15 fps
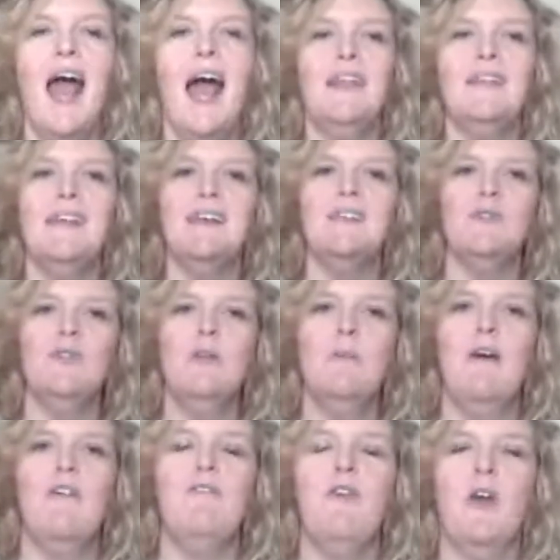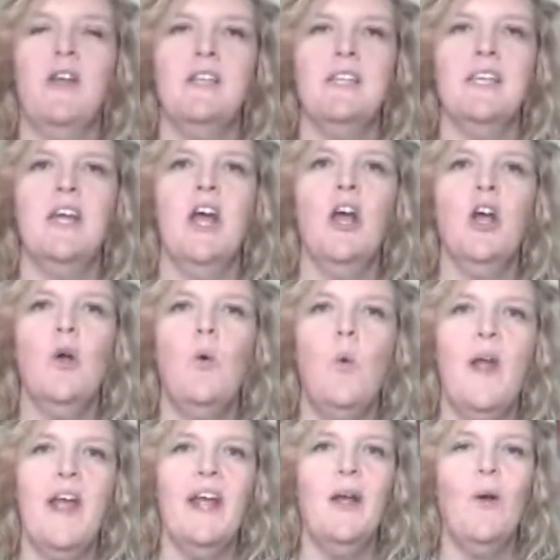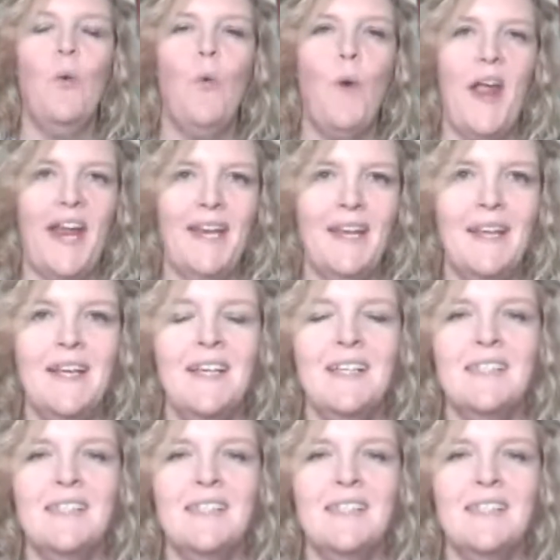And that's all about finding a quick win,